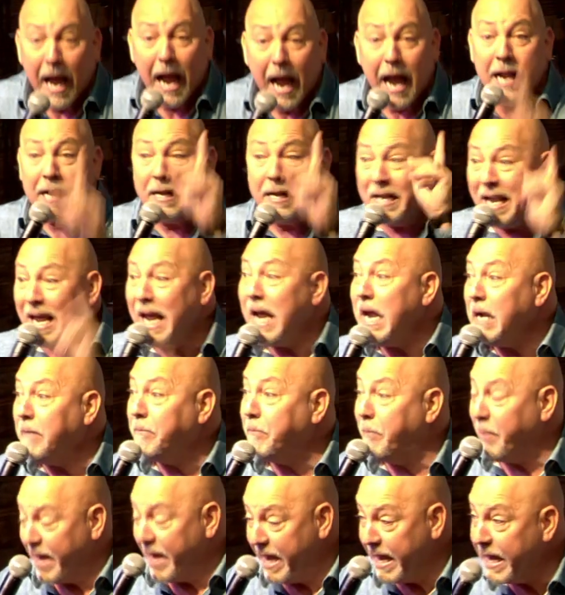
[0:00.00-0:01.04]
And
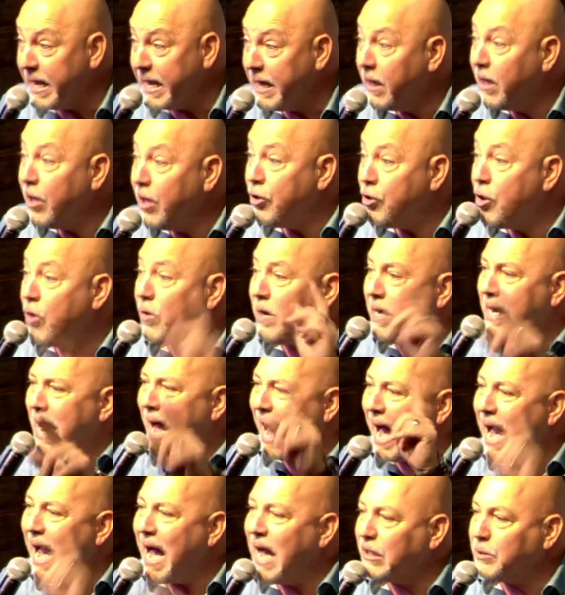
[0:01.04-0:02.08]
need be, you're going to
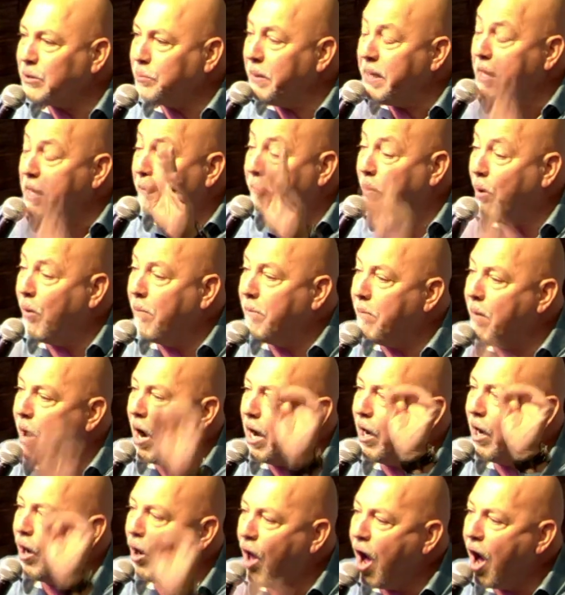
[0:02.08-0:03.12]
ask me to put
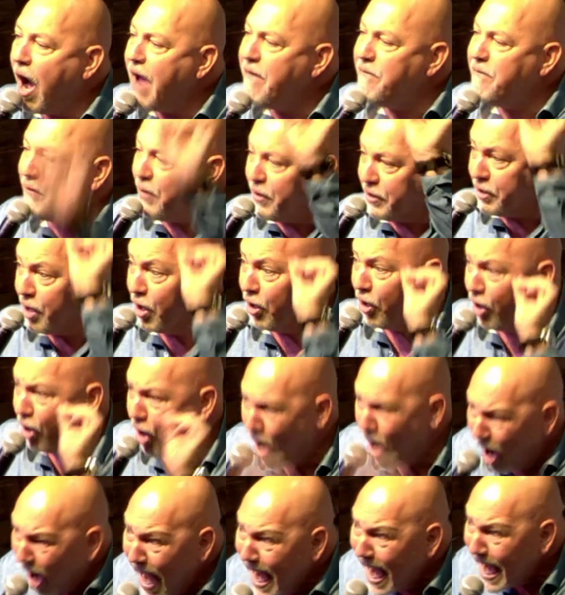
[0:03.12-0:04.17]
my life on the
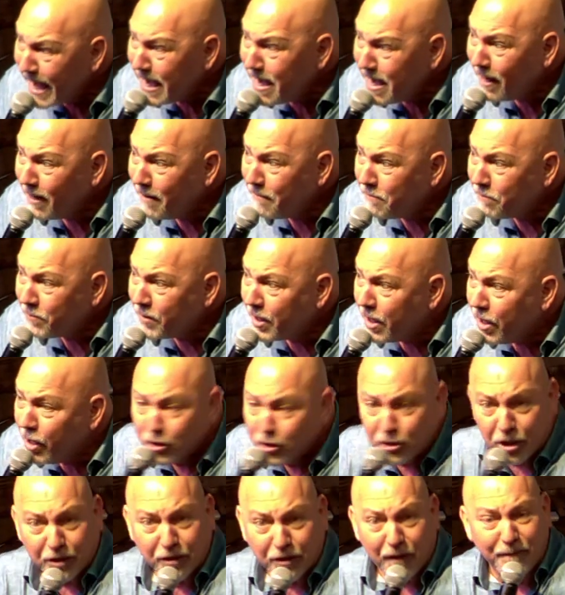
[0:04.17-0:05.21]
line
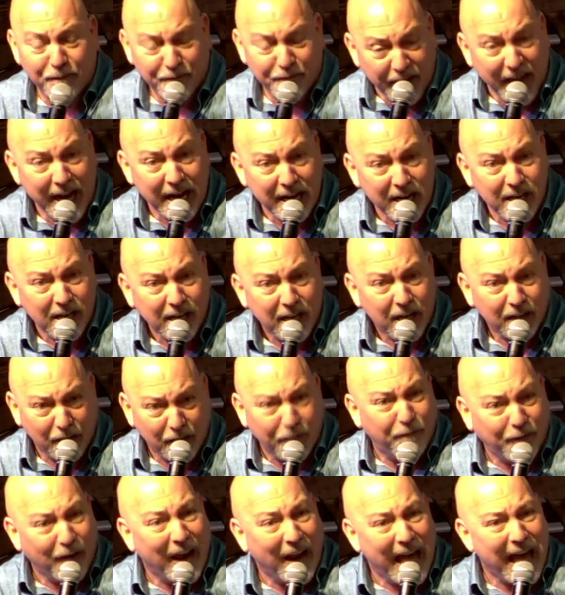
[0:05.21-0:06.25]
to defend the
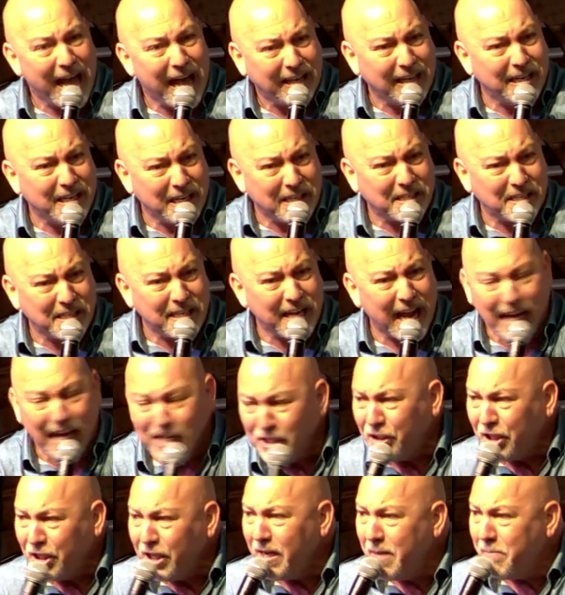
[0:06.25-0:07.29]
flag in this
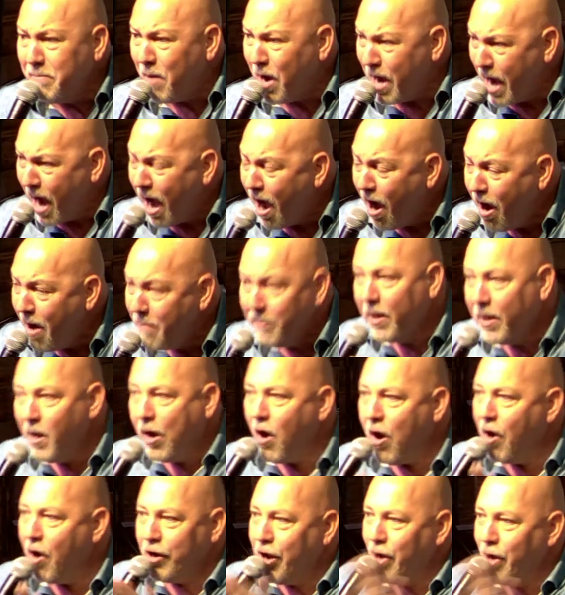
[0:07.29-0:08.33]
nation in my home?
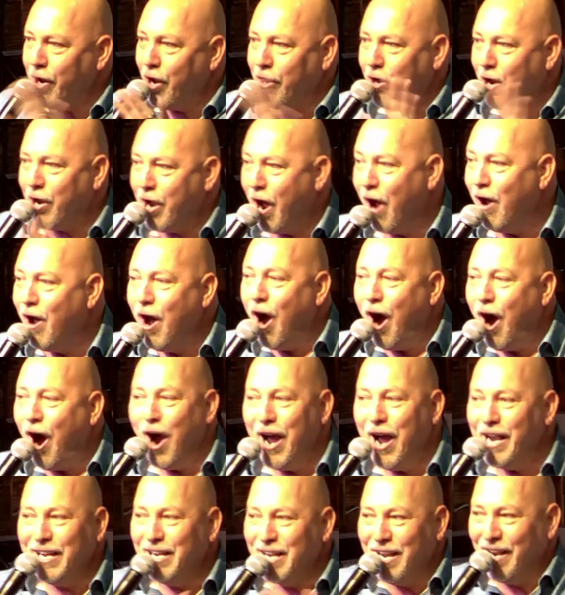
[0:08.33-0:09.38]
Oh no, no, no, no.
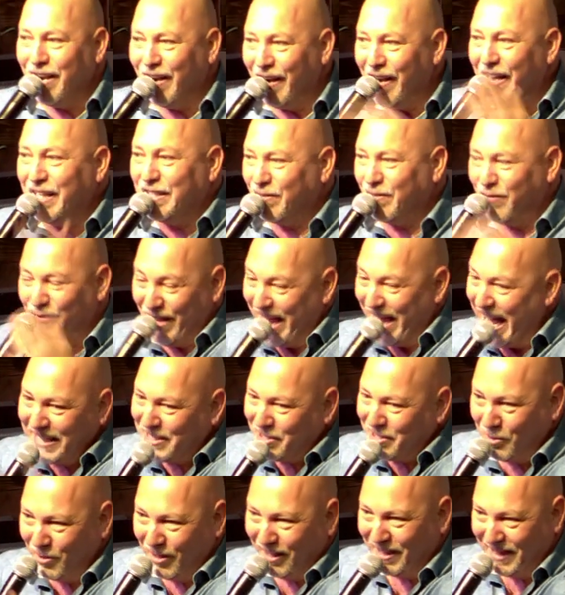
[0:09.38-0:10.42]
I didn't enlist for that
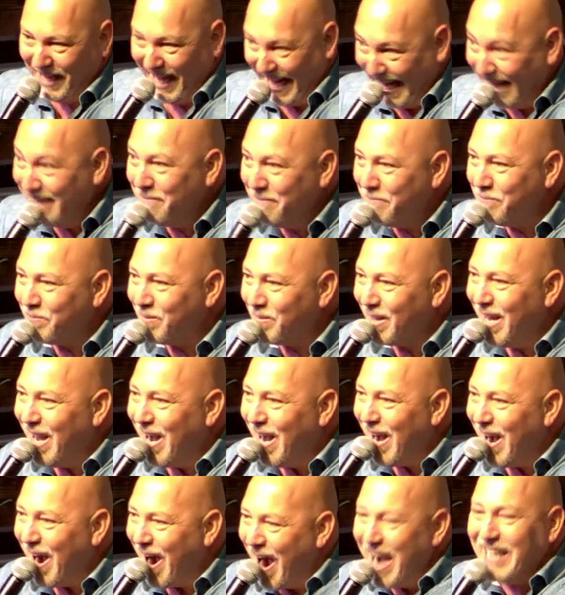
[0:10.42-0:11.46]
sort of thing.
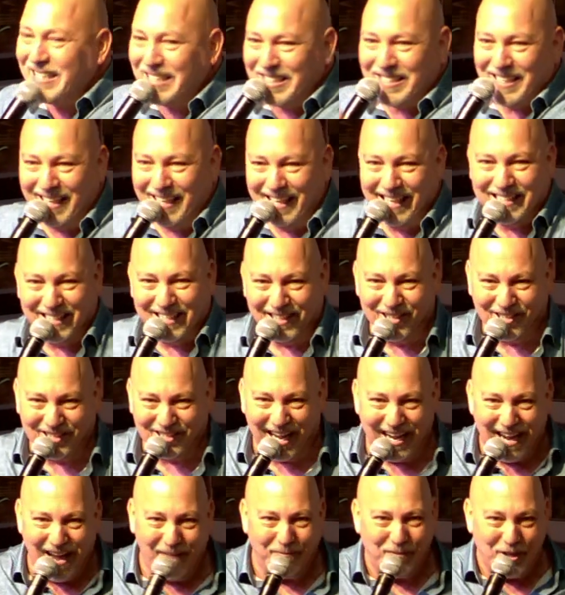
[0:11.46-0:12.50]
I just enlisted because
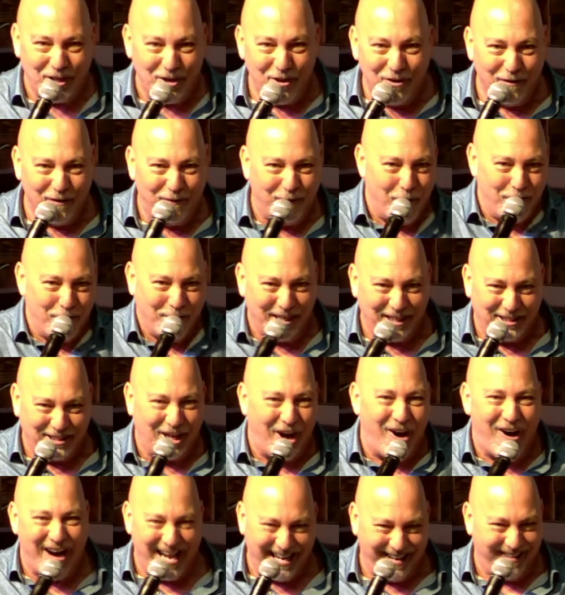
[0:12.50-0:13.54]
I love the uniform and the
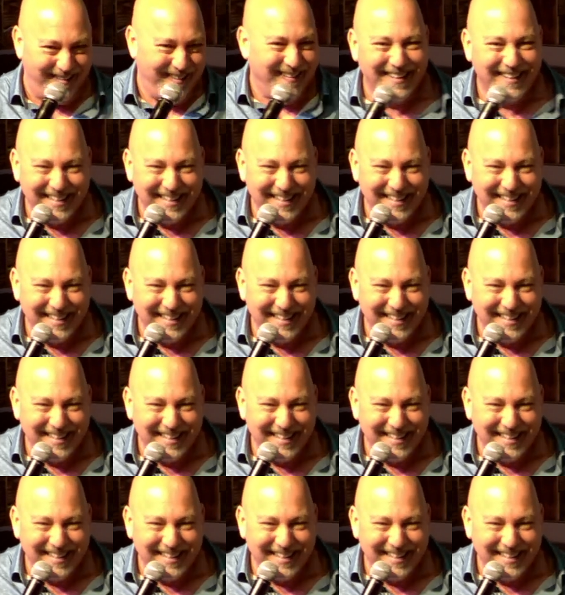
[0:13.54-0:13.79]
title.